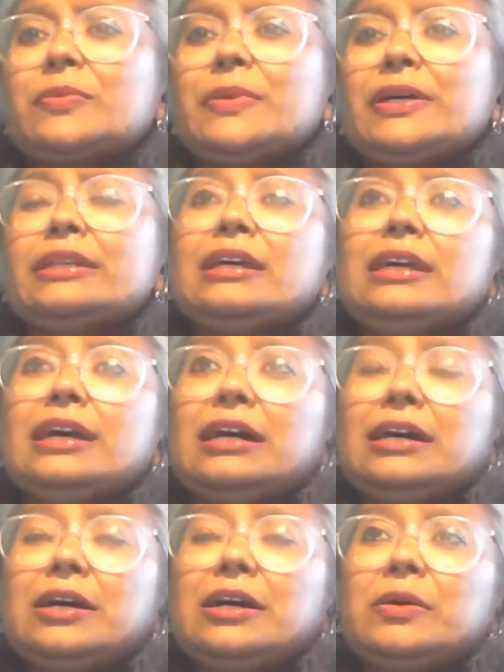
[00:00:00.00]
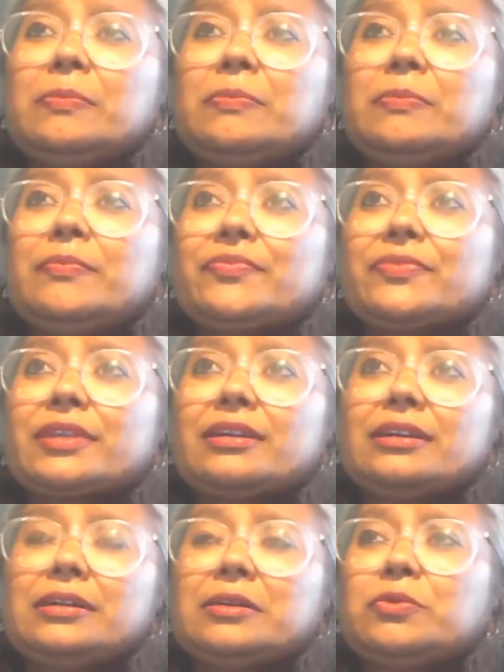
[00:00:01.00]
But
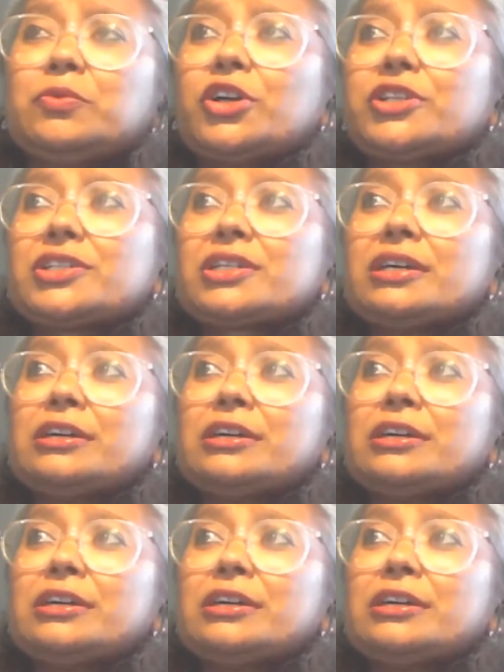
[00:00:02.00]
what